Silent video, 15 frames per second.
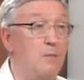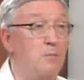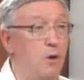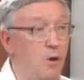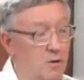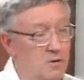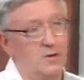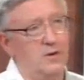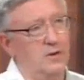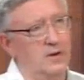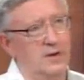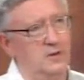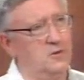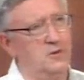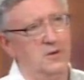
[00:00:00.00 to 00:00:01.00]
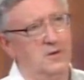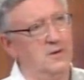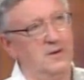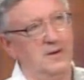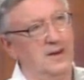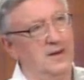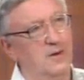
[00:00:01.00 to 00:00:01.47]
Portugal is
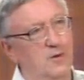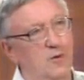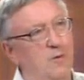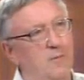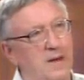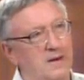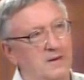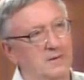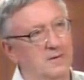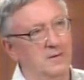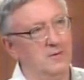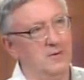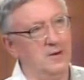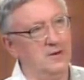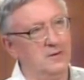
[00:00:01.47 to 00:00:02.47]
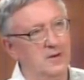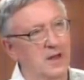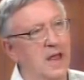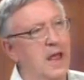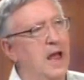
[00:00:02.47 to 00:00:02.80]
certainly no better than Greece.